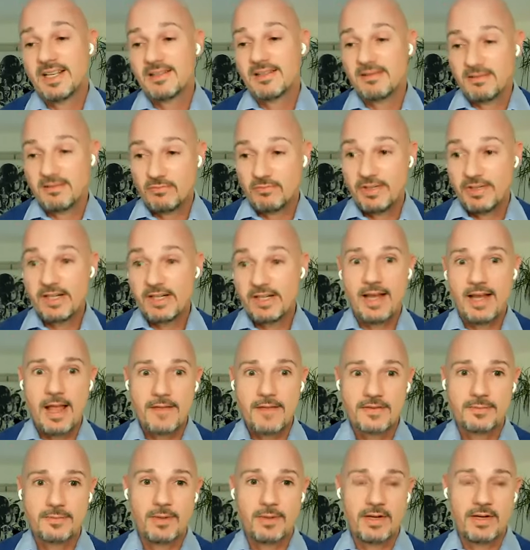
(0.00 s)
real
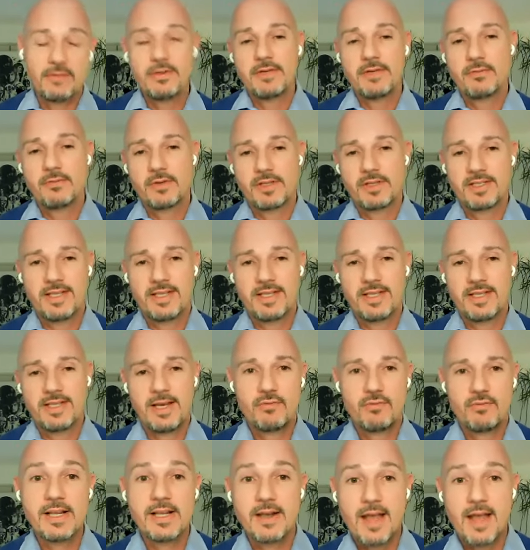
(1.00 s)
life sports. I don't really want to say
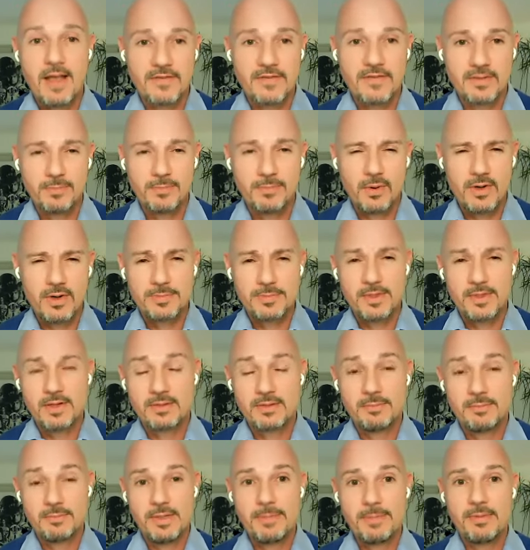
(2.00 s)
real life sports
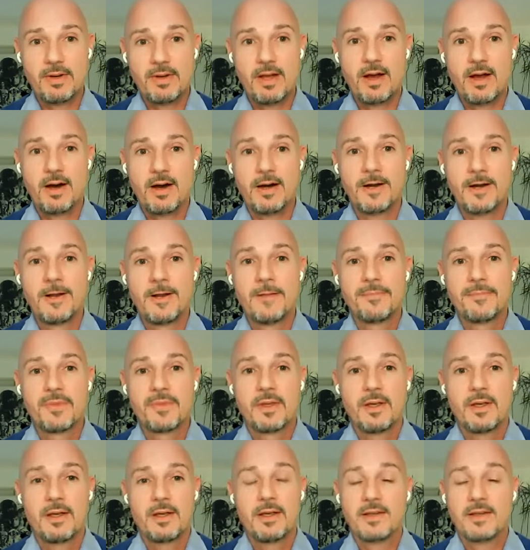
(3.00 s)
because people are,
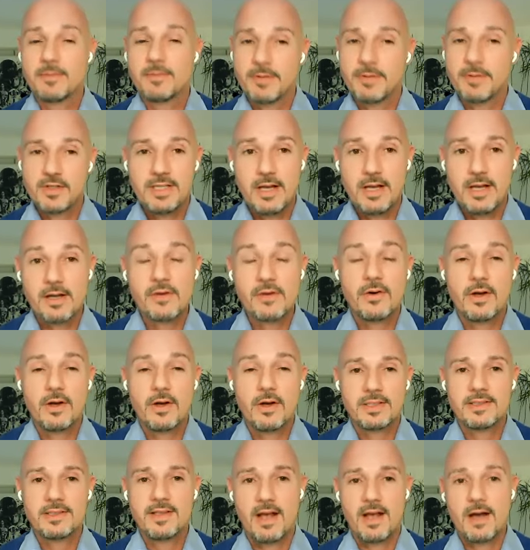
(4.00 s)
especially younger
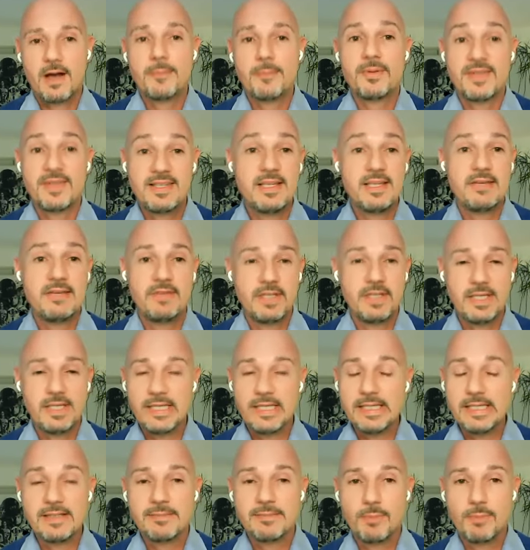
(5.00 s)
audience, are perceiving
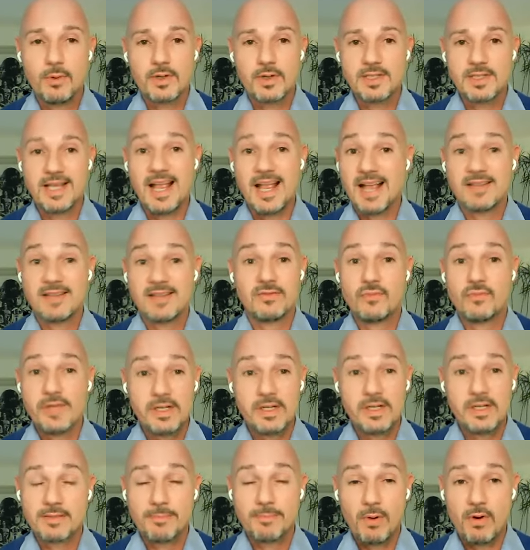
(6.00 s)
esports as
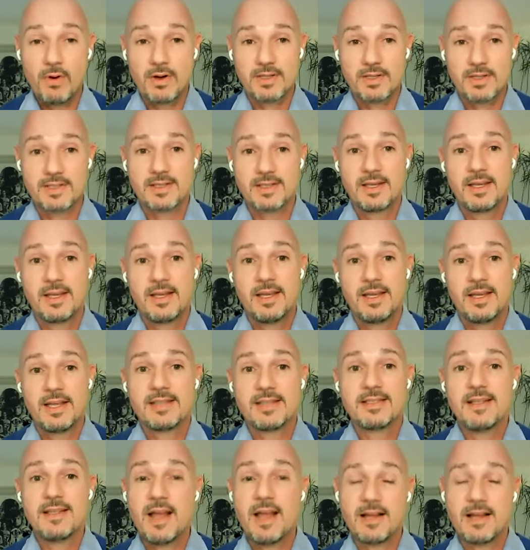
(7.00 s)
real sports.
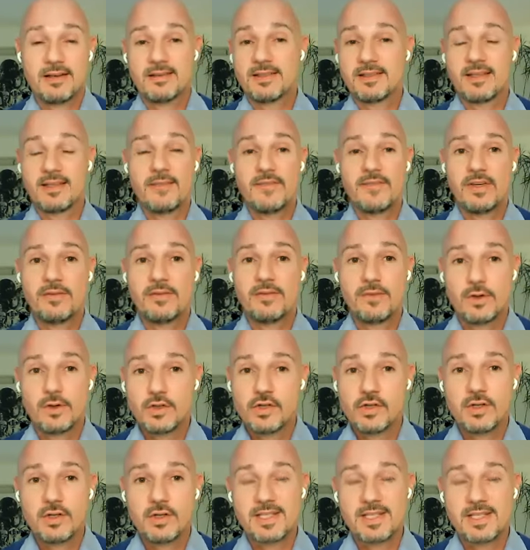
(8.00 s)
It's not something
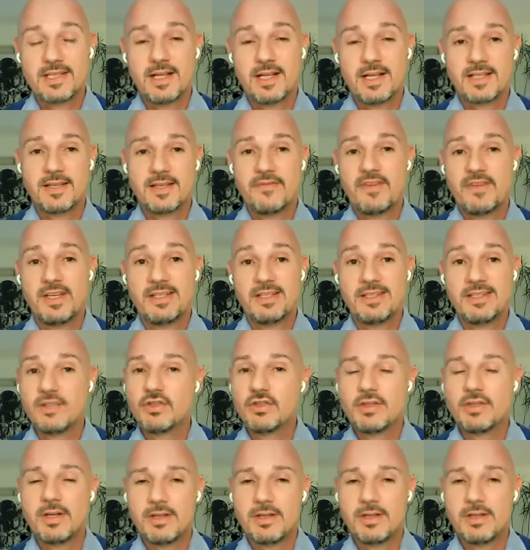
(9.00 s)
virtual, it's not something
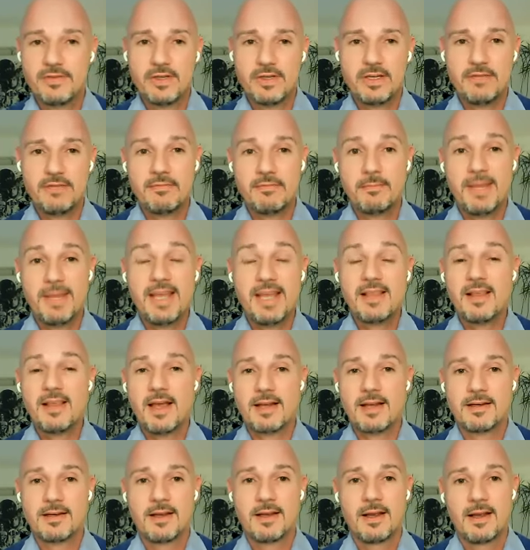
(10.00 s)
digital, if you even make
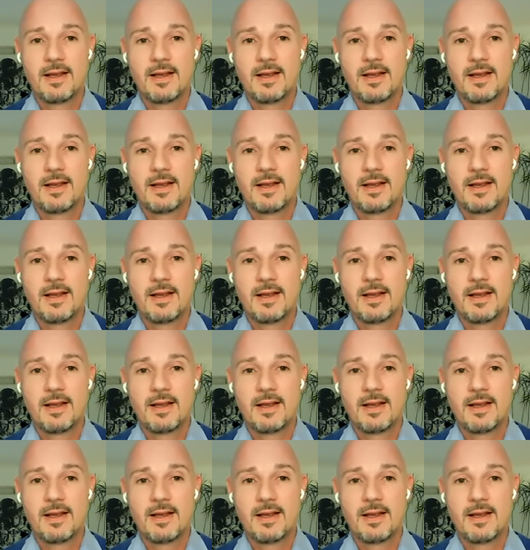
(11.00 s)
that